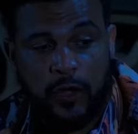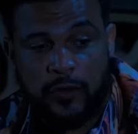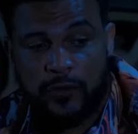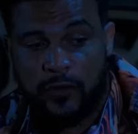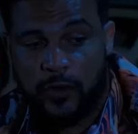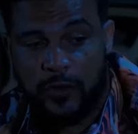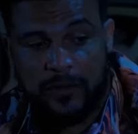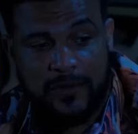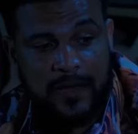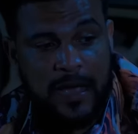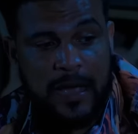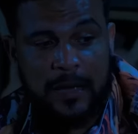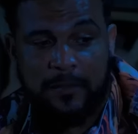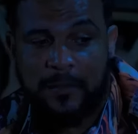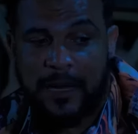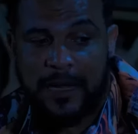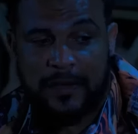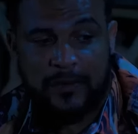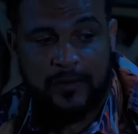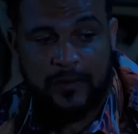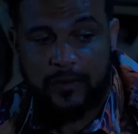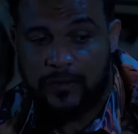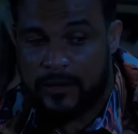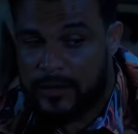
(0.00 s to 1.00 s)
not your time.
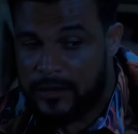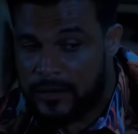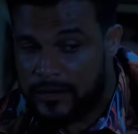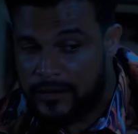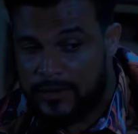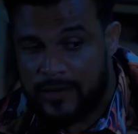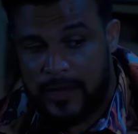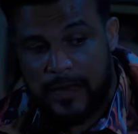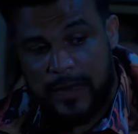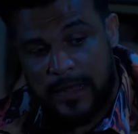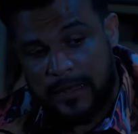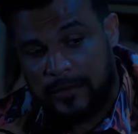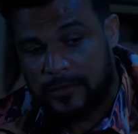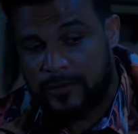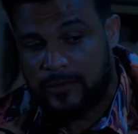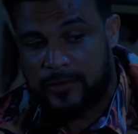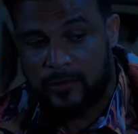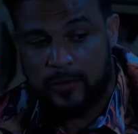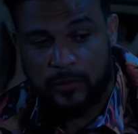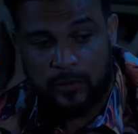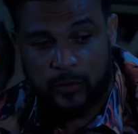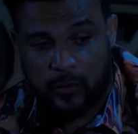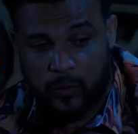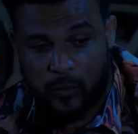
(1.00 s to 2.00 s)
That's the select
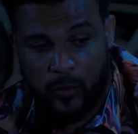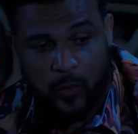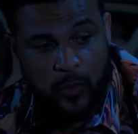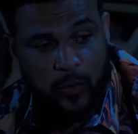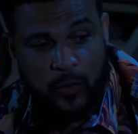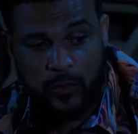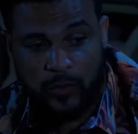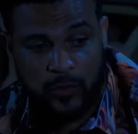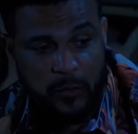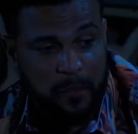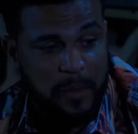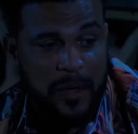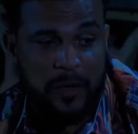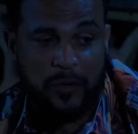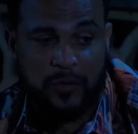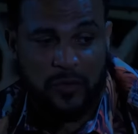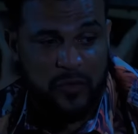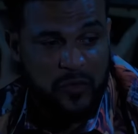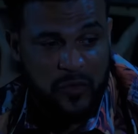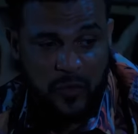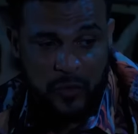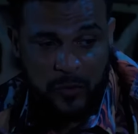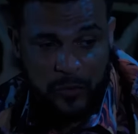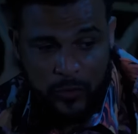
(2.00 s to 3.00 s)

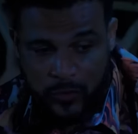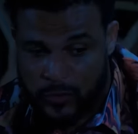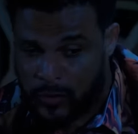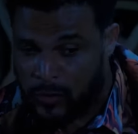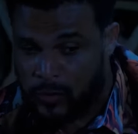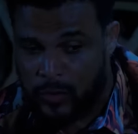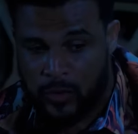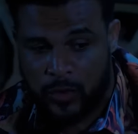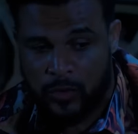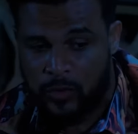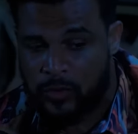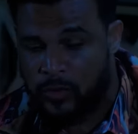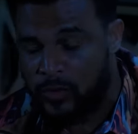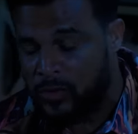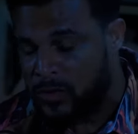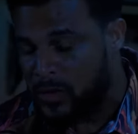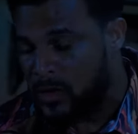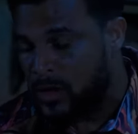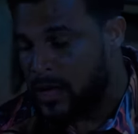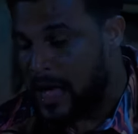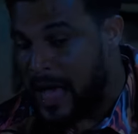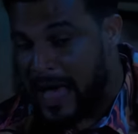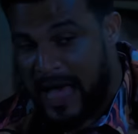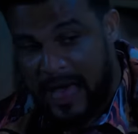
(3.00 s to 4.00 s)
spouse for someone. No,
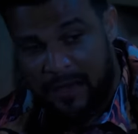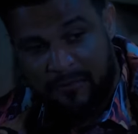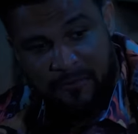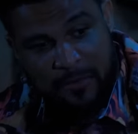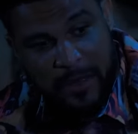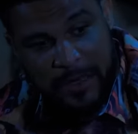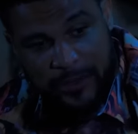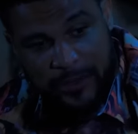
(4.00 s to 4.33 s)
I have